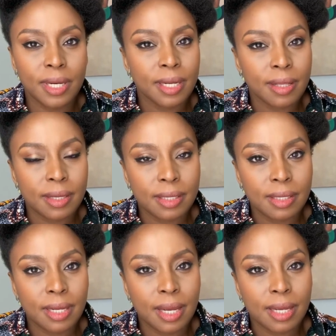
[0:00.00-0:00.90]
feeling
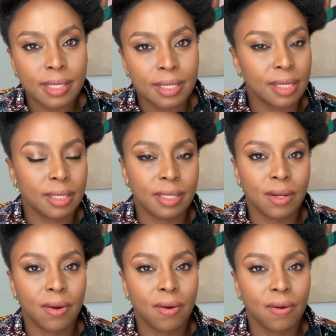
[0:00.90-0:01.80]
this
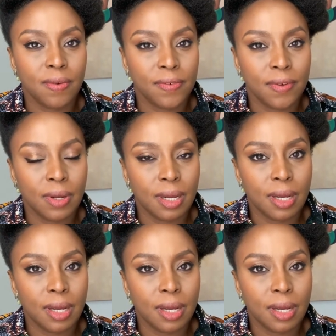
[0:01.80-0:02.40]
sense of